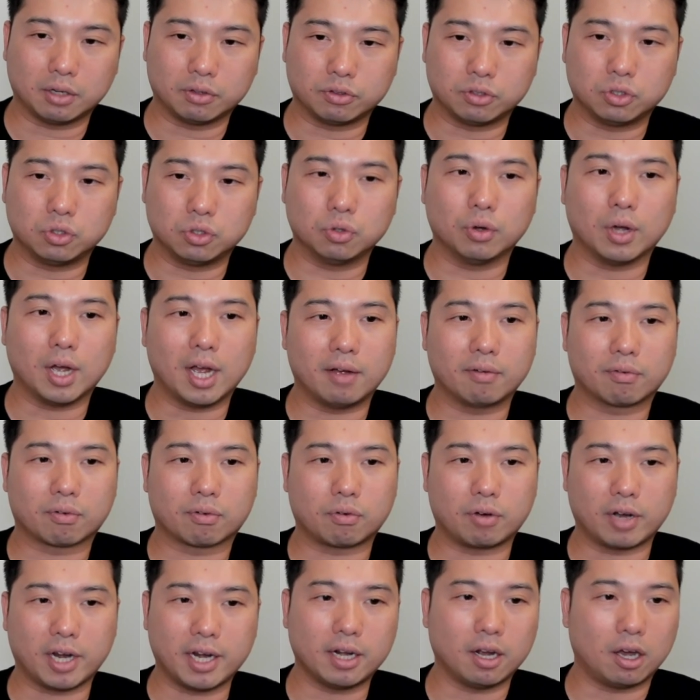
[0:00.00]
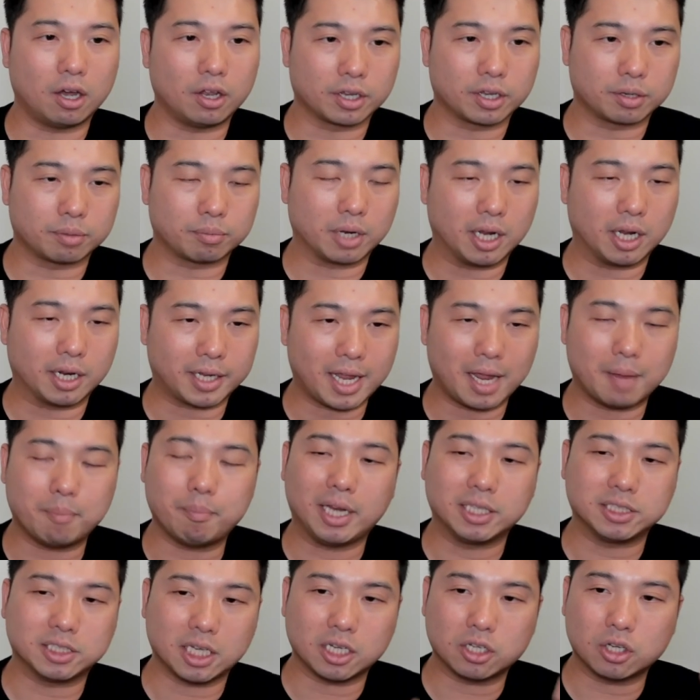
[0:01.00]
you have created, all the
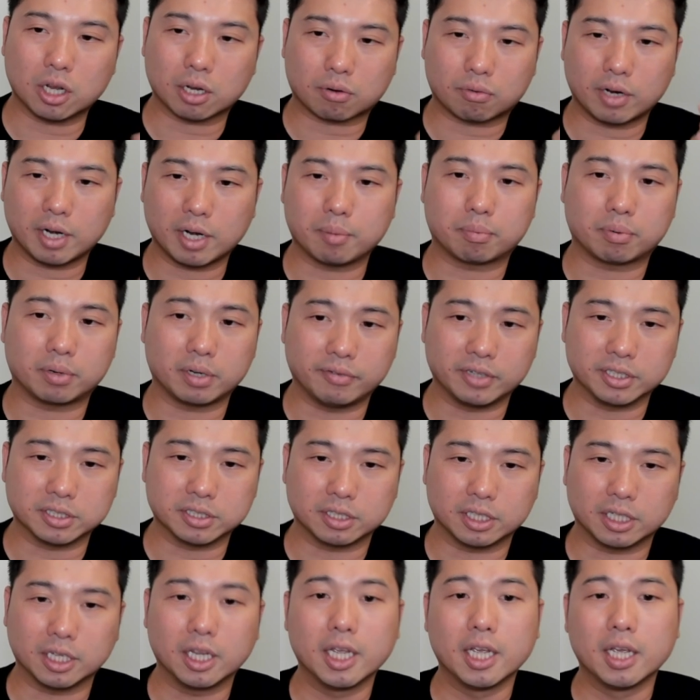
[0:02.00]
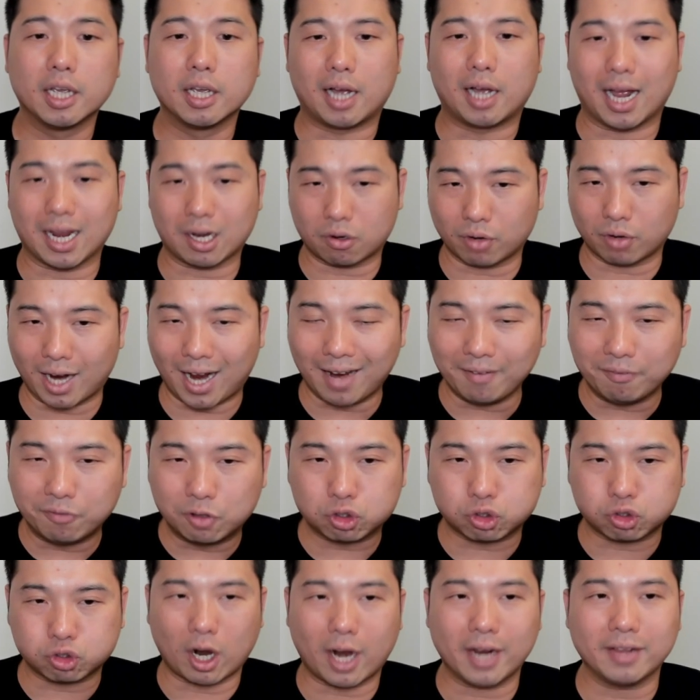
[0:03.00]
campaigns that you have created previously. I
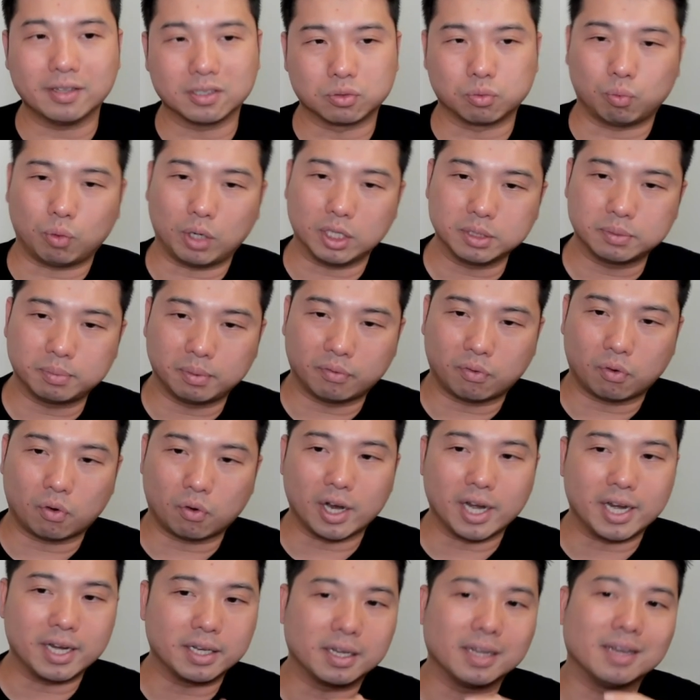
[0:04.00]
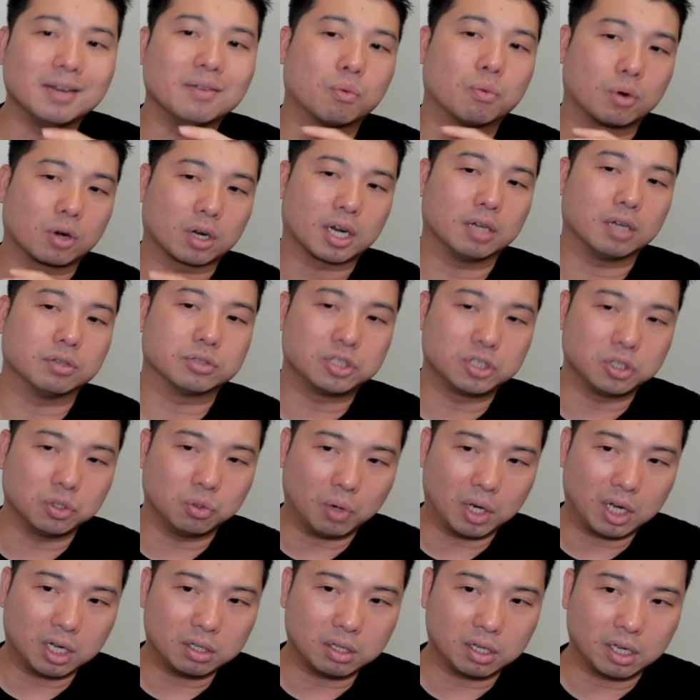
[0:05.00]
tried this once before. It didn't work out too
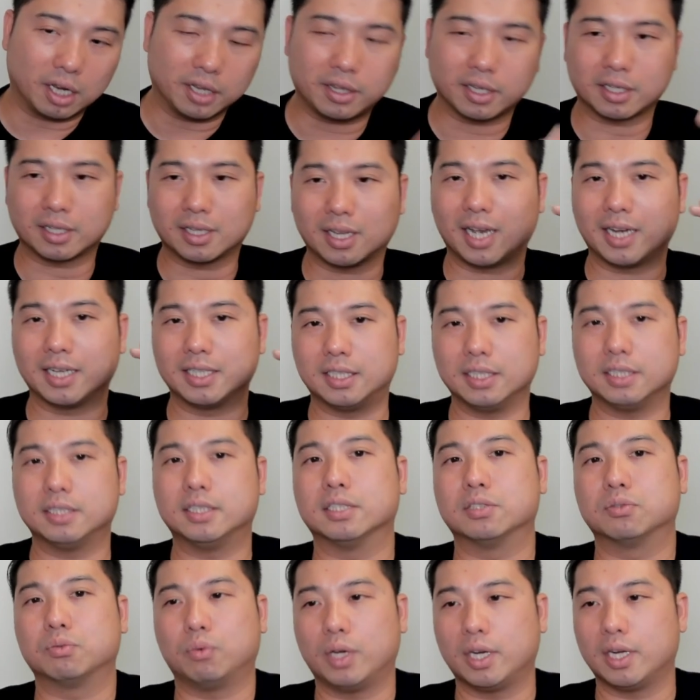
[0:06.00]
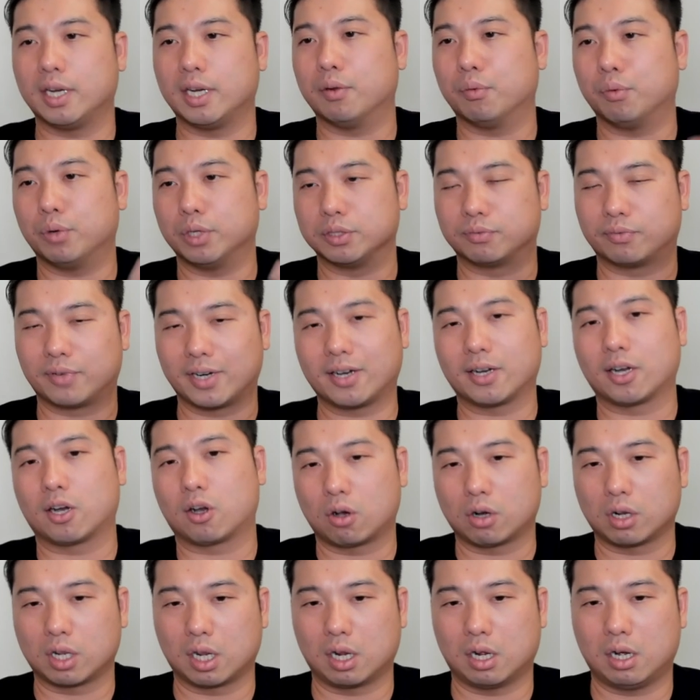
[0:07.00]
well. I think I did this when it was very
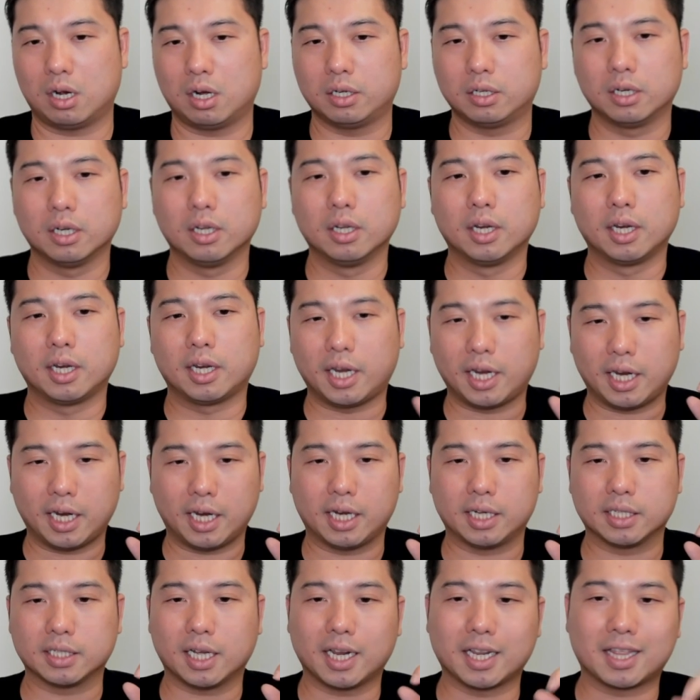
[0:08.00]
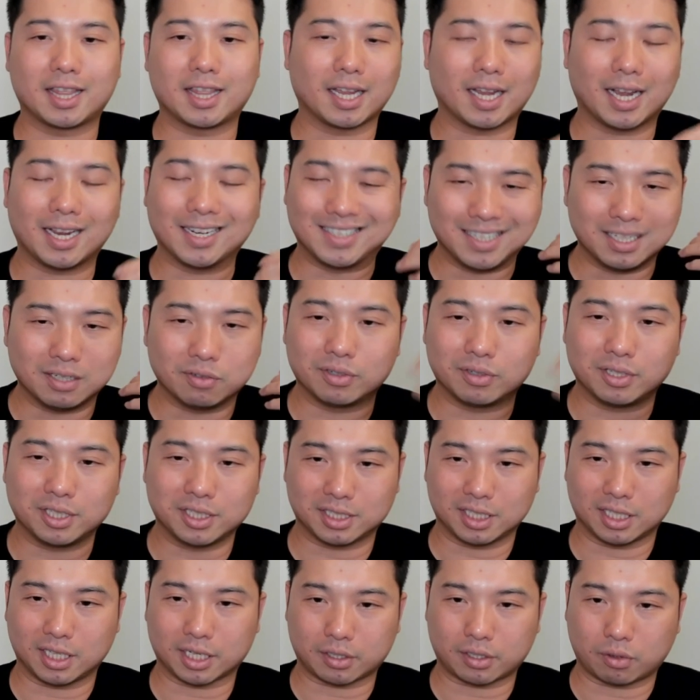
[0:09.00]
early on, and I think I didn't really
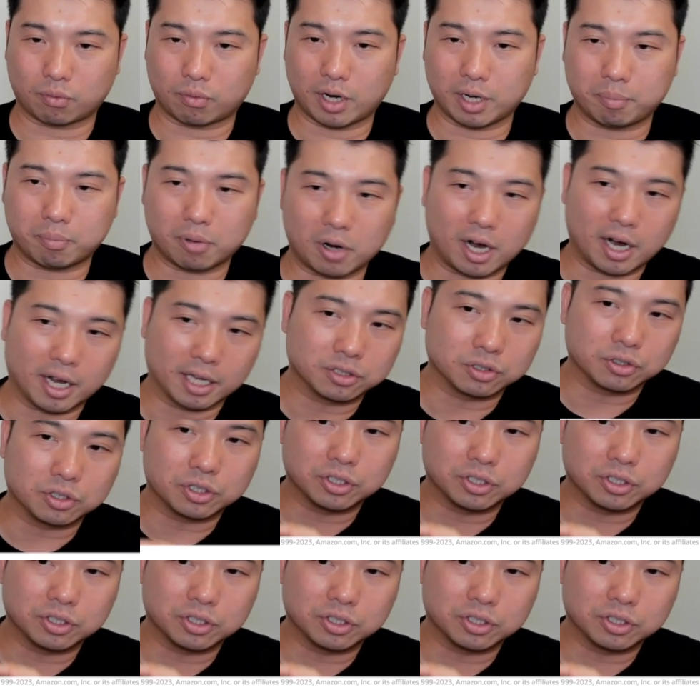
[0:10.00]
select the right product. So you